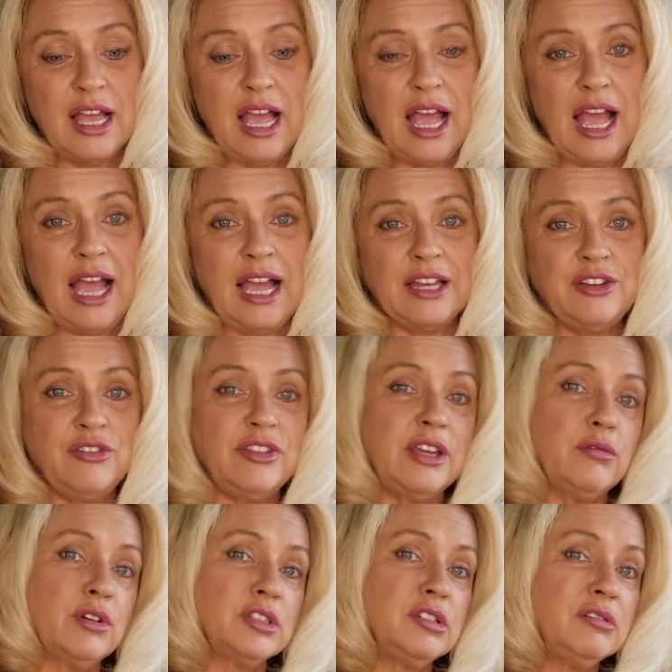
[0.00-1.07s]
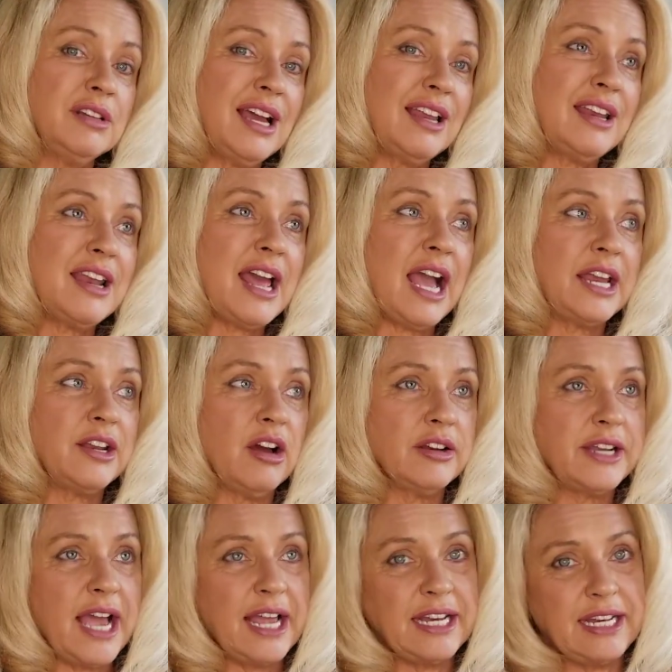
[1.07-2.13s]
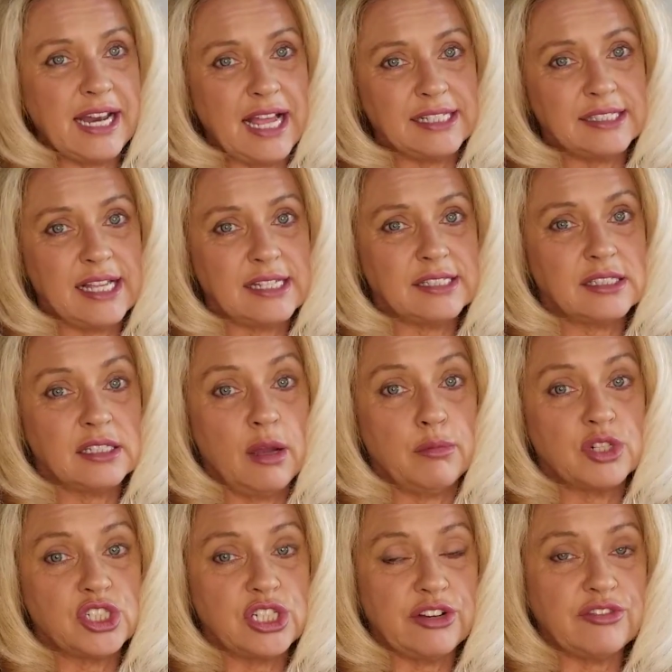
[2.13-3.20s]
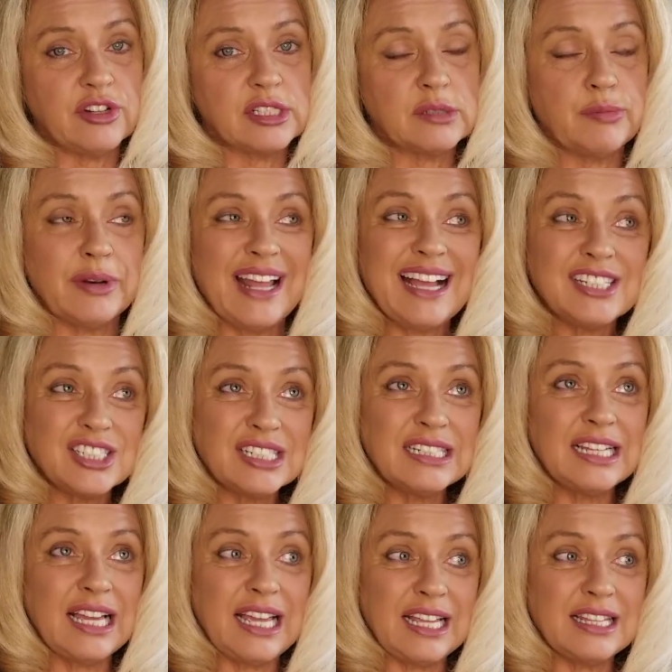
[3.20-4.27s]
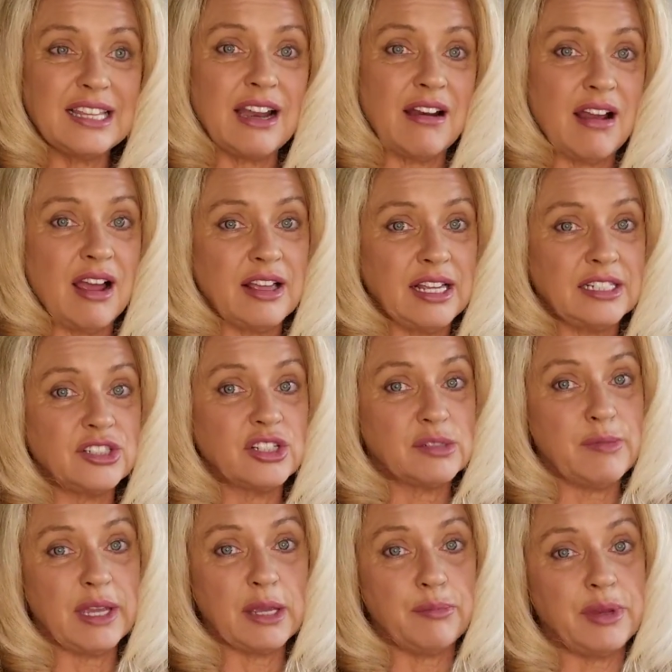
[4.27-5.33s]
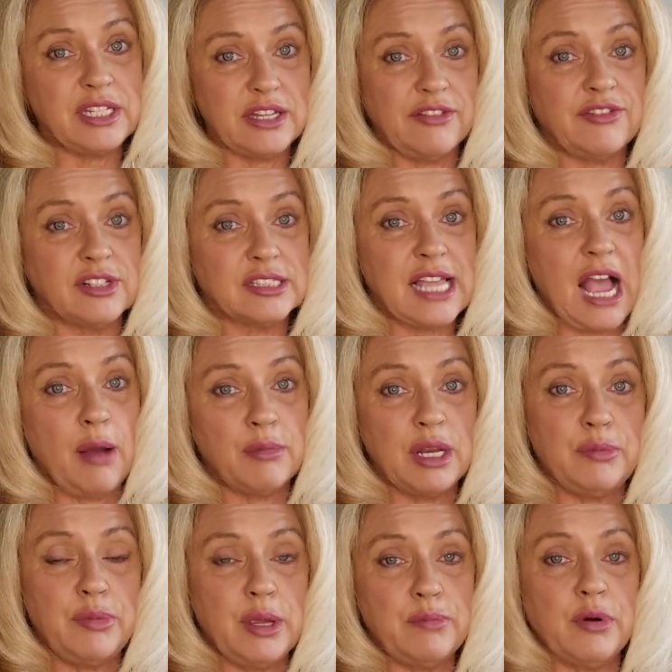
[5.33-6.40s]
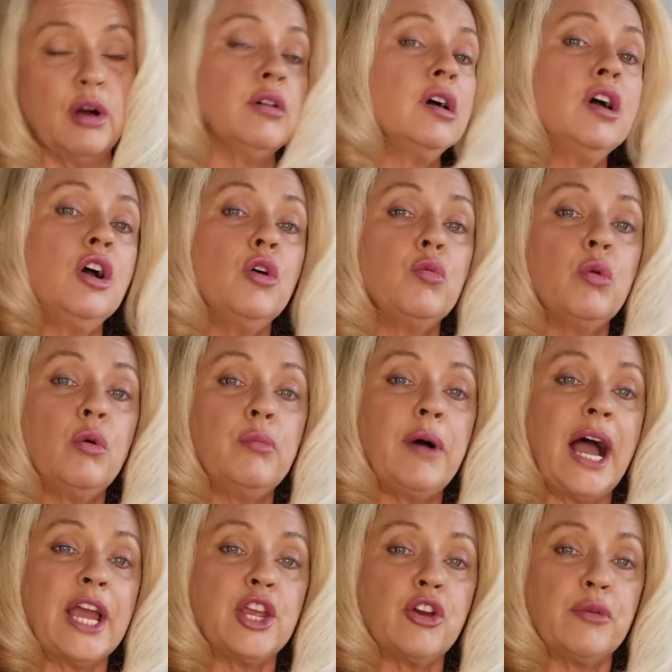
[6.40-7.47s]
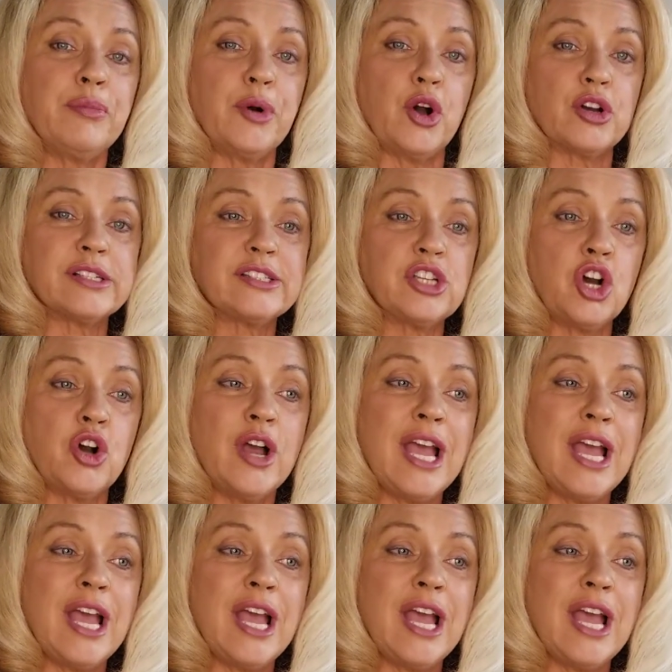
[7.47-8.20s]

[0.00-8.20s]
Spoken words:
And you think, well, $2.99 or 99 cents is not much difference. But actually, it does make a big difference how many people will buy your book. So